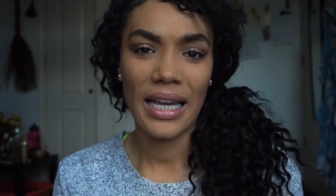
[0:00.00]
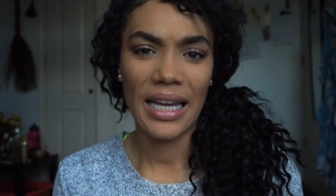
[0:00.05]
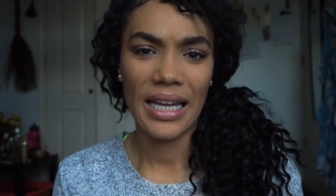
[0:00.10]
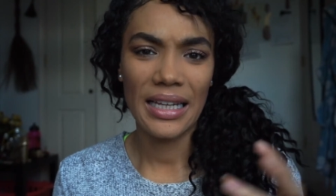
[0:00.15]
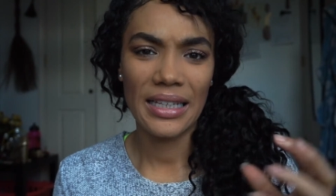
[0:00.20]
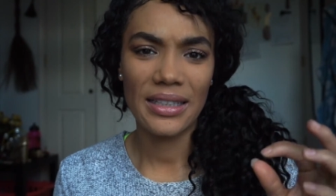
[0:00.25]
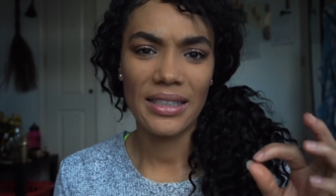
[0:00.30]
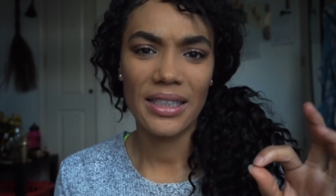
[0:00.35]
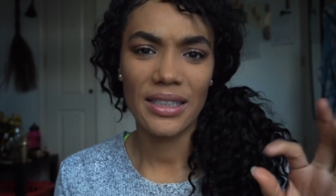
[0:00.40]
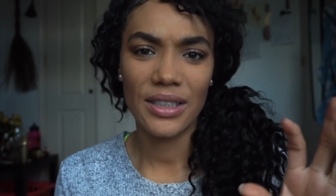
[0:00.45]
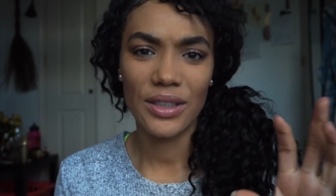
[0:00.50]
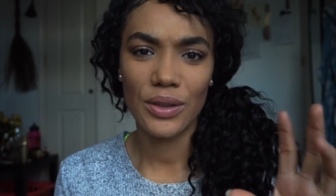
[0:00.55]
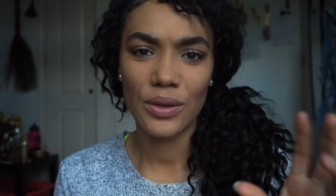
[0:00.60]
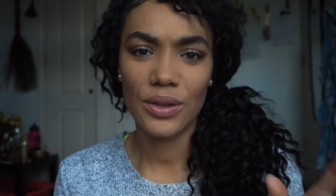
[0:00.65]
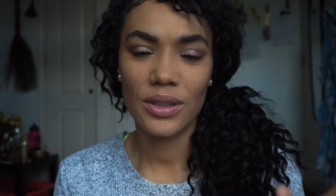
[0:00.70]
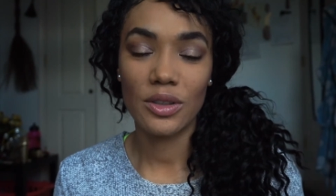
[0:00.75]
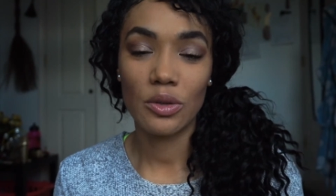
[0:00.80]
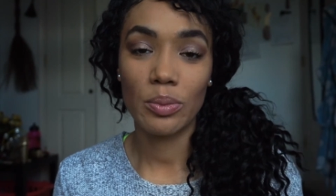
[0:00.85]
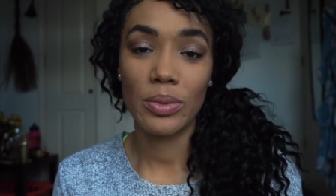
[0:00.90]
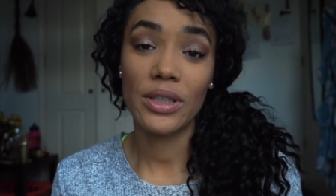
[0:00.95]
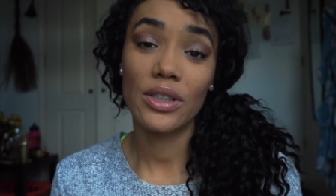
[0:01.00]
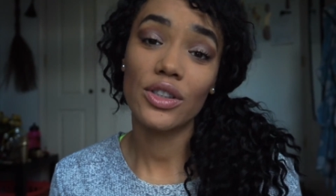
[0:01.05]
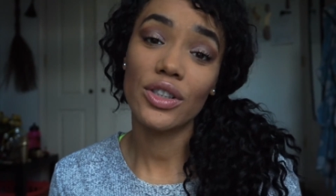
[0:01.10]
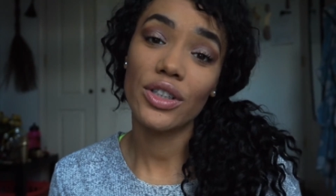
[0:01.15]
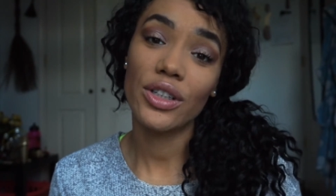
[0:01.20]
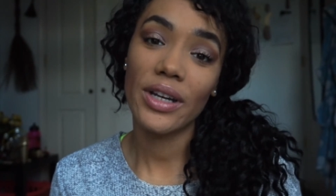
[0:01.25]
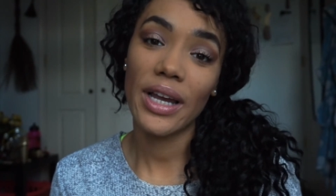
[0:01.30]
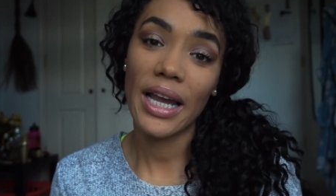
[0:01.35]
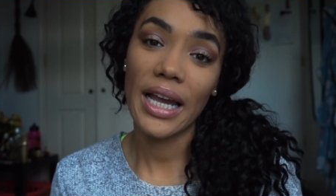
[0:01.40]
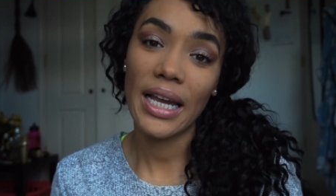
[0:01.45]
in the little
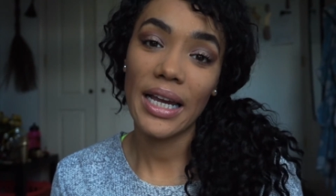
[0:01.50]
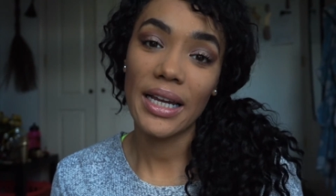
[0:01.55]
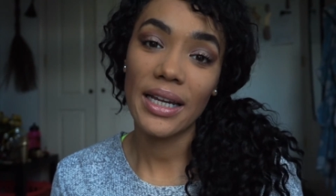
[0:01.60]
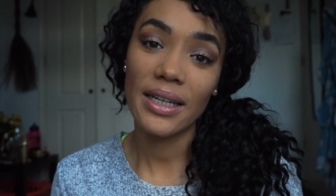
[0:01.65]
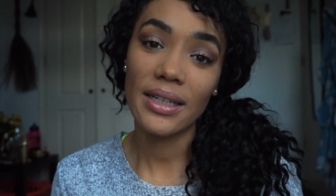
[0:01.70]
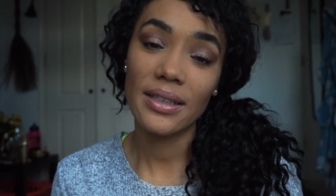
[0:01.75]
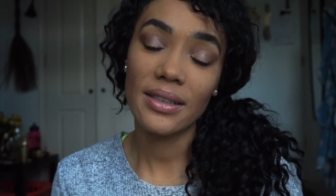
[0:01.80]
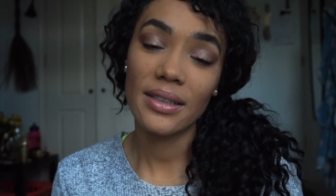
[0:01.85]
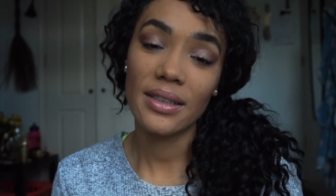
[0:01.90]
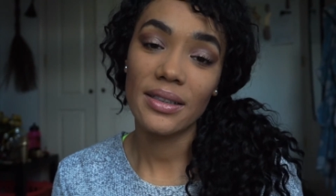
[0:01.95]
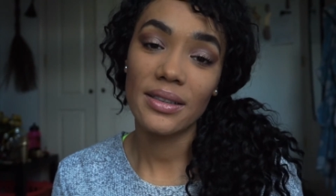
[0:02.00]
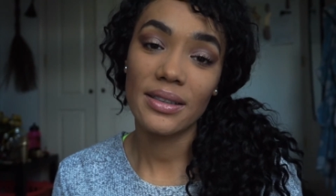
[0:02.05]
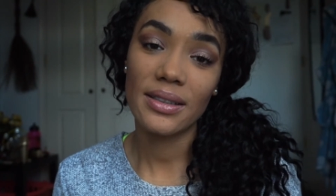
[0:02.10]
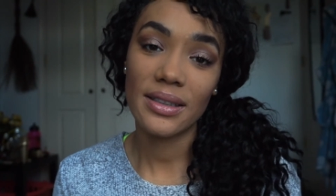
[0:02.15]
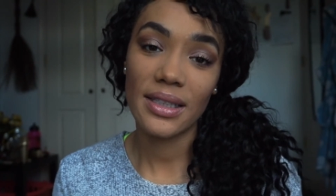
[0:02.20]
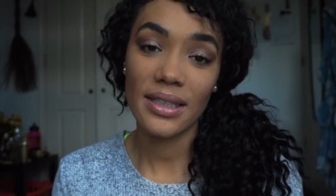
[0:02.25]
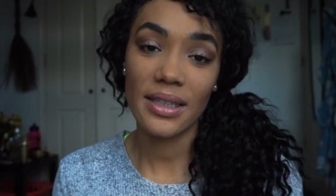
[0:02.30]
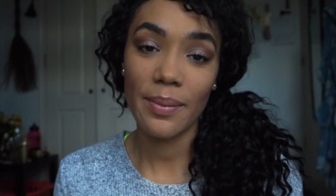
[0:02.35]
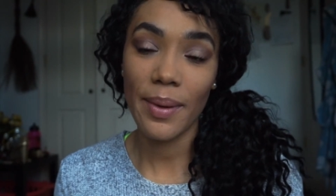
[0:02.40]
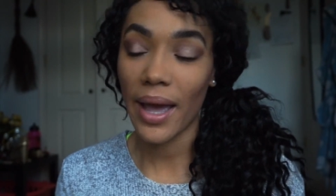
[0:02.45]
dispenser and send it